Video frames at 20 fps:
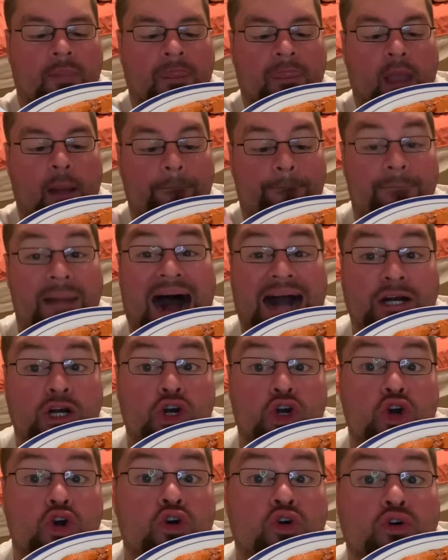
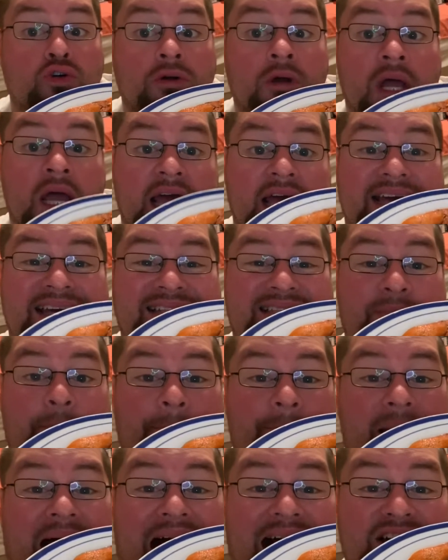Mangú is
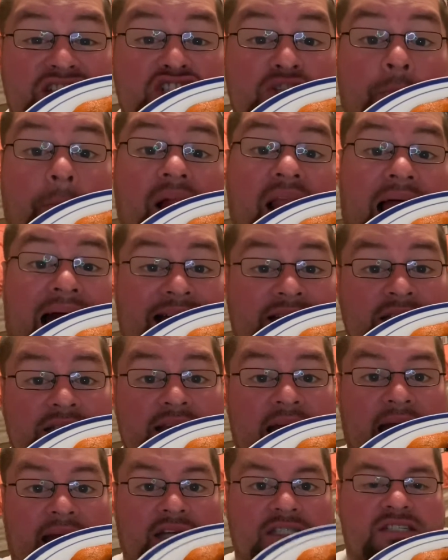mashed
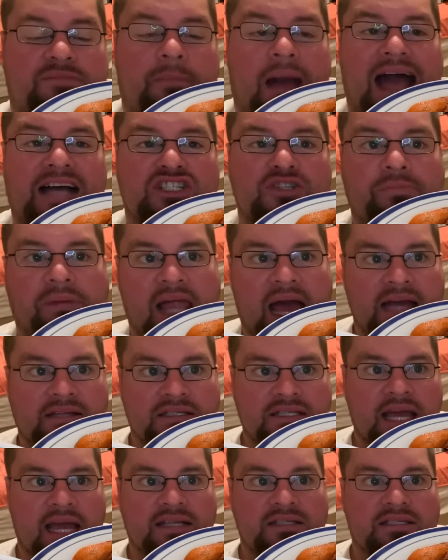plantains, mashed
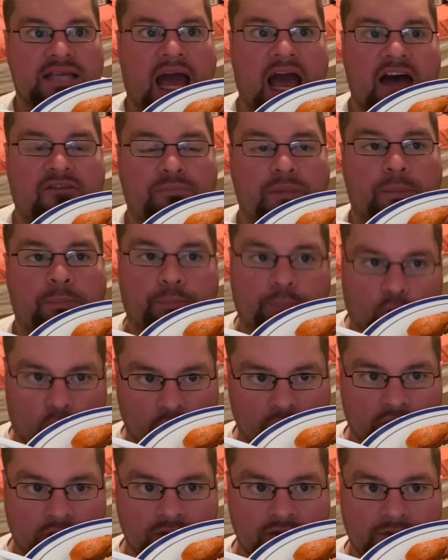plantains that have been
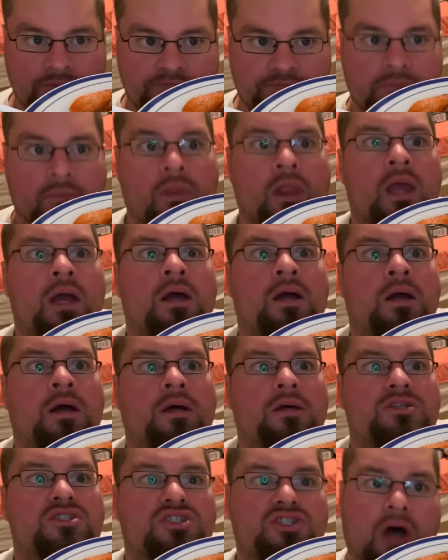boiled,
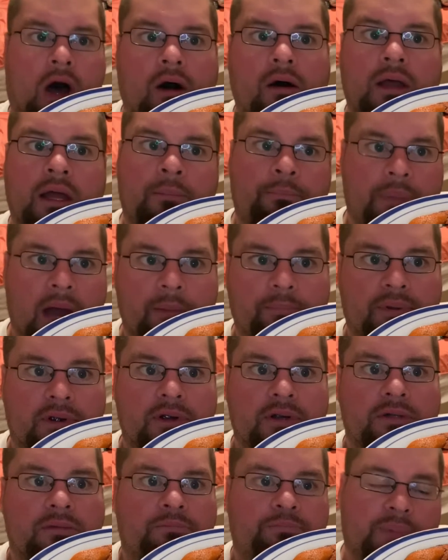salt and
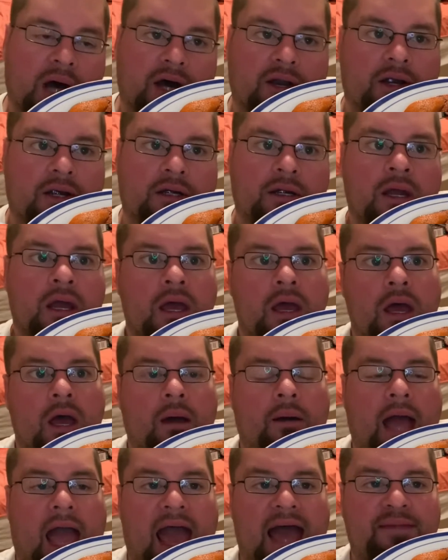peppered, butter,
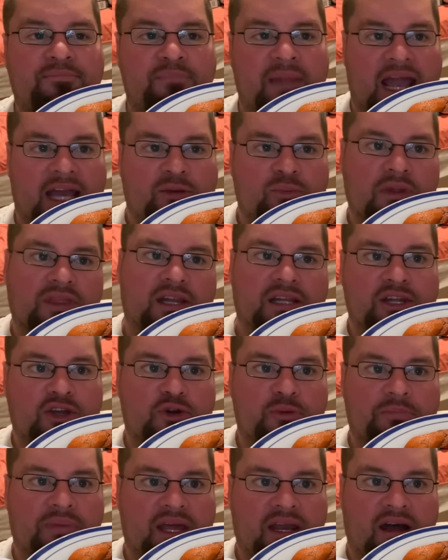and made with a little
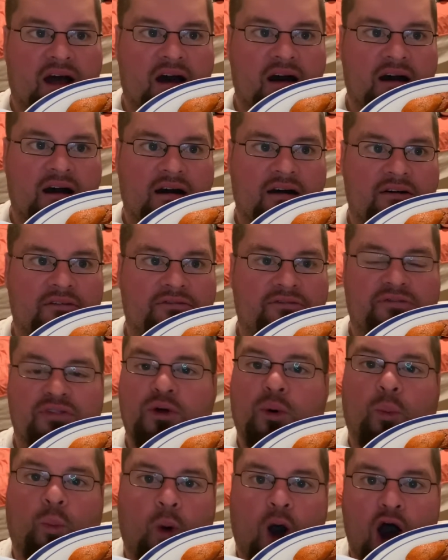bit of the
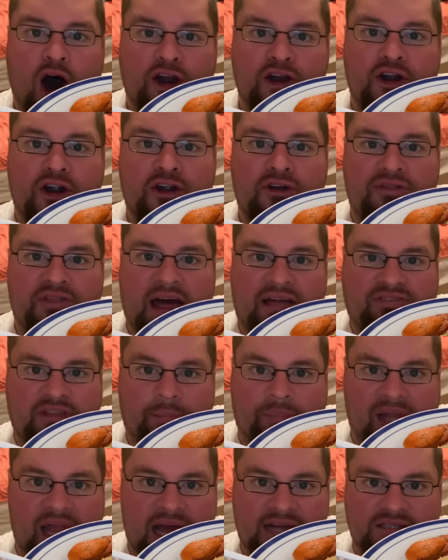water that the
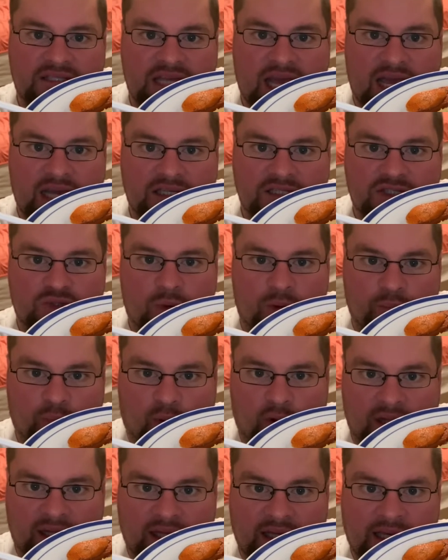plantains were
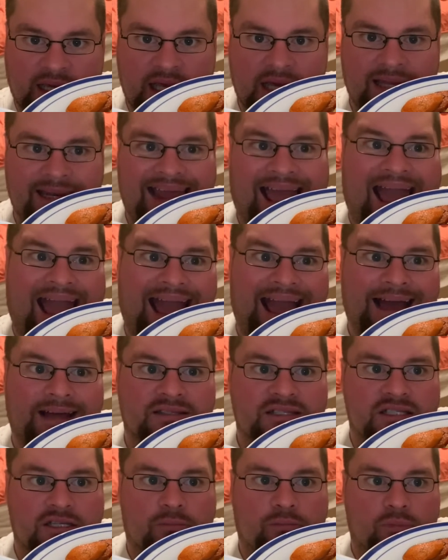boiling in and
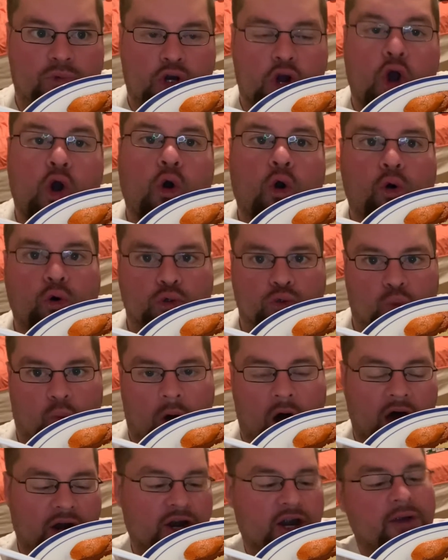some cold
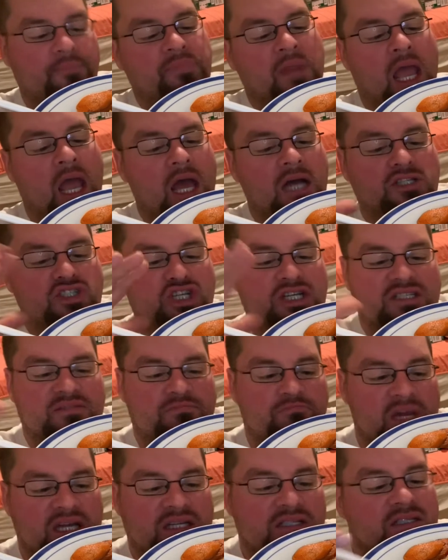water just
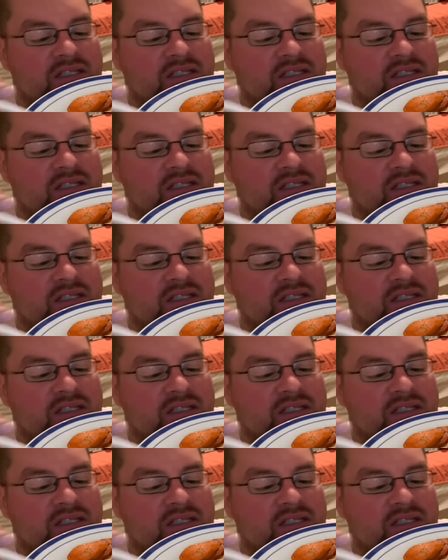mixed